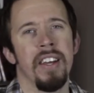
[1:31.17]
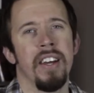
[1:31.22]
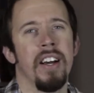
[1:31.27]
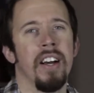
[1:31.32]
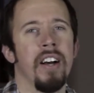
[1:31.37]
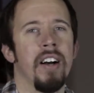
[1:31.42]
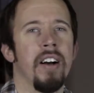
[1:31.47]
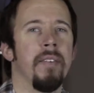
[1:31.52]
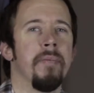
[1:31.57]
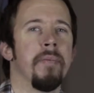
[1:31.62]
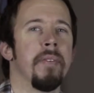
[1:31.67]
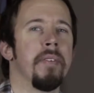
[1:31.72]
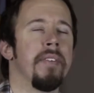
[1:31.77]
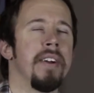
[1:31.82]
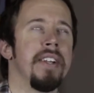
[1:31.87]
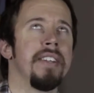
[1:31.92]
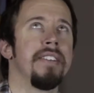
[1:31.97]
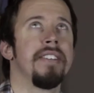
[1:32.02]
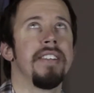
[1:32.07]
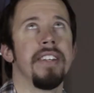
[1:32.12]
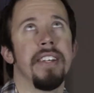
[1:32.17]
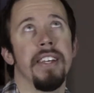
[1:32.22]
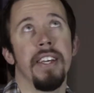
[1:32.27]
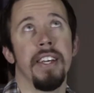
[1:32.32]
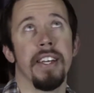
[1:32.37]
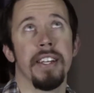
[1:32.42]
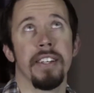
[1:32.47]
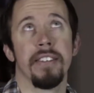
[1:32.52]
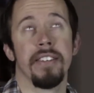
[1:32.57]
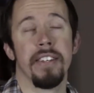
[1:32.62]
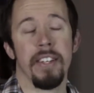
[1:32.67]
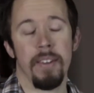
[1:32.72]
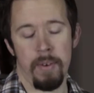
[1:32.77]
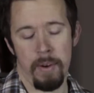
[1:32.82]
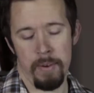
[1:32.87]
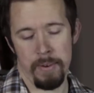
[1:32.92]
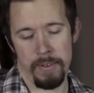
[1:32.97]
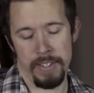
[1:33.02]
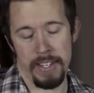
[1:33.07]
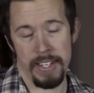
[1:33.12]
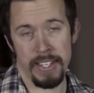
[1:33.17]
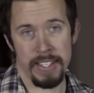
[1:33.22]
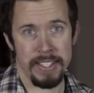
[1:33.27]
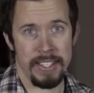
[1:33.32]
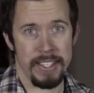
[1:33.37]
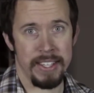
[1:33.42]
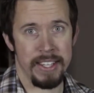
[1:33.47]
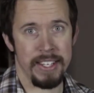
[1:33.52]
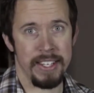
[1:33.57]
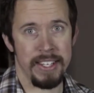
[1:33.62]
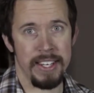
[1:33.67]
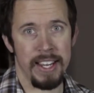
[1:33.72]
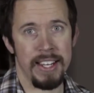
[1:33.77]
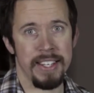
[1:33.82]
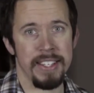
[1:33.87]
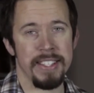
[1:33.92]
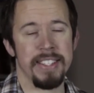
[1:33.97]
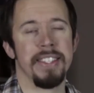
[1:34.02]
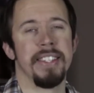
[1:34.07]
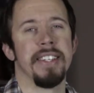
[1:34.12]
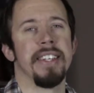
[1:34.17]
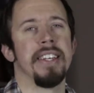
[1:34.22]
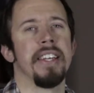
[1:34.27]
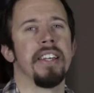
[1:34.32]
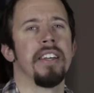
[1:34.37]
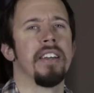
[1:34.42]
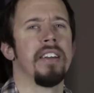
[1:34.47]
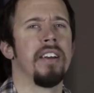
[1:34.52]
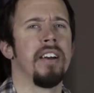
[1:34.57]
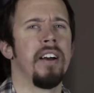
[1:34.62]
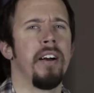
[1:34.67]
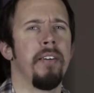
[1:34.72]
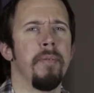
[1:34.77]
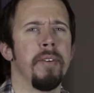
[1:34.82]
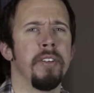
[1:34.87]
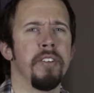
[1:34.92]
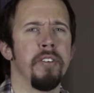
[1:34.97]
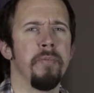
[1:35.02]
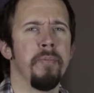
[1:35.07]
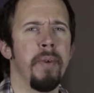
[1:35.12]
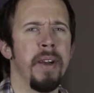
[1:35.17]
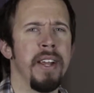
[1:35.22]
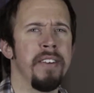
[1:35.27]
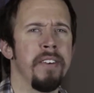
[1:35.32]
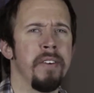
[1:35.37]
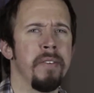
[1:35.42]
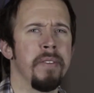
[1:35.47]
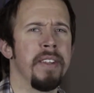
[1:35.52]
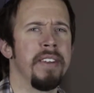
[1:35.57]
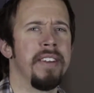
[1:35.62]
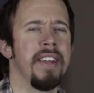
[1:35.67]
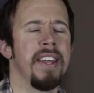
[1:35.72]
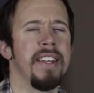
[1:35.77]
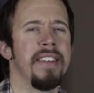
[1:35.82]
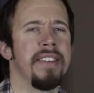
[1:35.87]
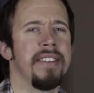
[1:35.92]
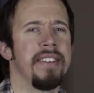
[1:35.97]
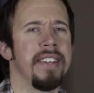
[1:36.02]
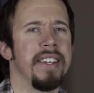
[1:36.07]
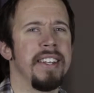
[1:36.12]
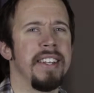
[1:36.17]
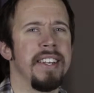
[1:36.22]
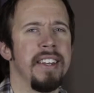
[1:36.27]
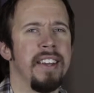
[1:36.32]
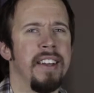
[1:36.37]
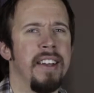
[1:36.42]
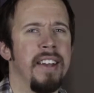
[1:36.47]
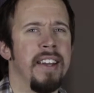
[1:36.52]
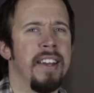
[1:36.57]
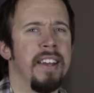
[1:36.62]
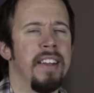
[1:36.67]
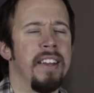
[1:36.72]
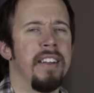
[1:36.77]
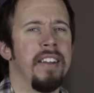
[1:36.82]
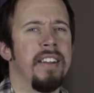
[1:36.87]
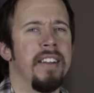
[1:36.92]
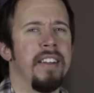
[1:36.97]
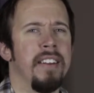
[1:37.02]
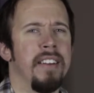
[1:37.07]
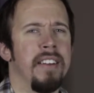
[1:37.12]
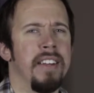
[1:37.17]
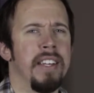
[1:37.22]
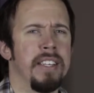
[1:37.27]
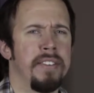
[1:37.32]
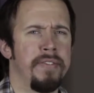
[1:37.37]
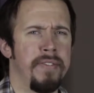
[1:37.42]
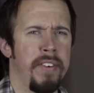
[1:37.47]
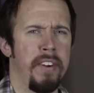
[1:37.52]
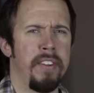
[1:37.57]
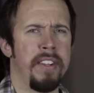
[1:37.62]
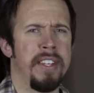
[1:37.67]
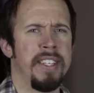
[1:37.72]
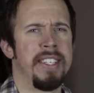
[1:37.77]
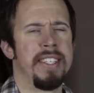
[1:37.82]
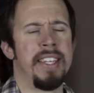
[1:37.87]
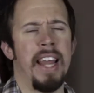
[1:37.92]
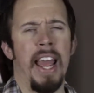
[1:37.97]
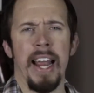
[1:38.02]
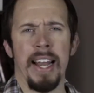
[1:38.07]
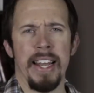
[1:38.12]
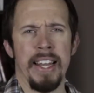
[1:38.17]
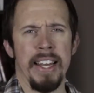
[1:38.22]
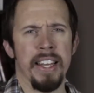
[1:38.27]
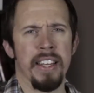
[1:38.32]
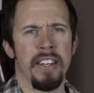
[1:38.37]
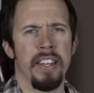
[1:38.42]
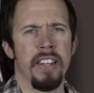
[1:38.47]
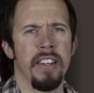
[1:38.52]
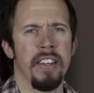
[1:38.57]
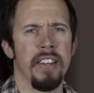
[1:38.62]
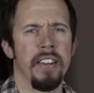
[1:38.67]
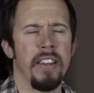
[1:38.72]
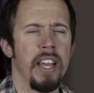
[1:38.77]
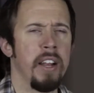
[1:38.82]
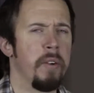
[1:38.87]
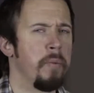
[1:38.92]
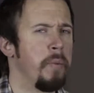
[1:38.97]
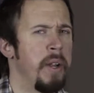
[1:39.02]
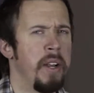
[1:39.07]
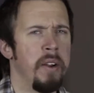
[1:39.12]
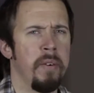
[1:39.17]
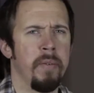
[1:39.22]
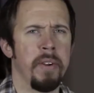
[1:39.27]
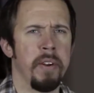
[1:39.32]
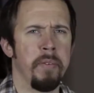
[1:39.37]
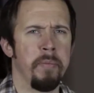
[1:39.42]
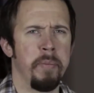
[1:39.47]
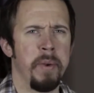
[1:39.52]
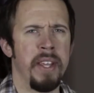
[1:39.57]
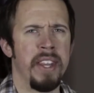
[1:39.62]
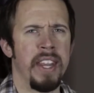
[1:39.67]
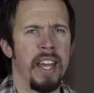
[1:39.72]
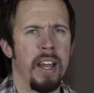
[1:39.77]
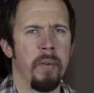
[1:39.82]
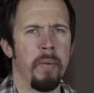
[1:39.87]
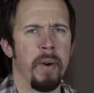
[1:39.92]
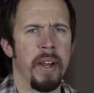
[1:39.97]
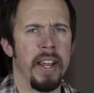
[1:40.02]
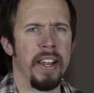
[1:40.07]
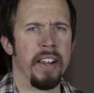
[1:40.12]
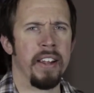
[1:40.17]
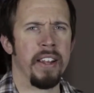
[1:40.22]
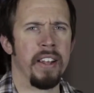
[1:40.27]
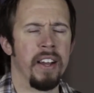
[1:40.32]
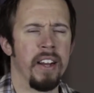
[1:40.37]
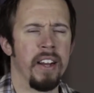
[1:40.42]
The Red Sea, let's see what was next, the Dead Sea. As you might know, the Dead Sea is fairly stagnant, and we don't want to be that way.